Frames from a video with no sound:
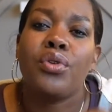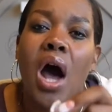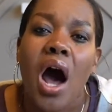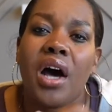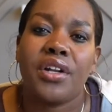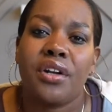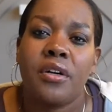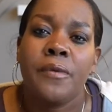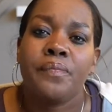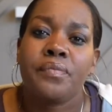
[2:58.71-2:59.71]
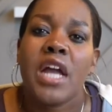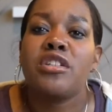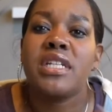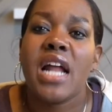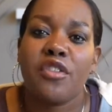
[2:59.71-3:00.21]
honor. Here's
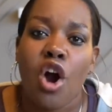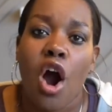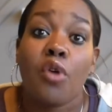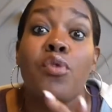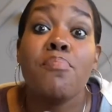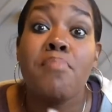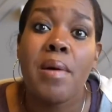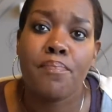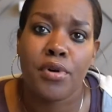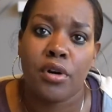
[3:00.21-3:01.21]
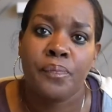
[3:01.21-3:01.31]
another R: remember.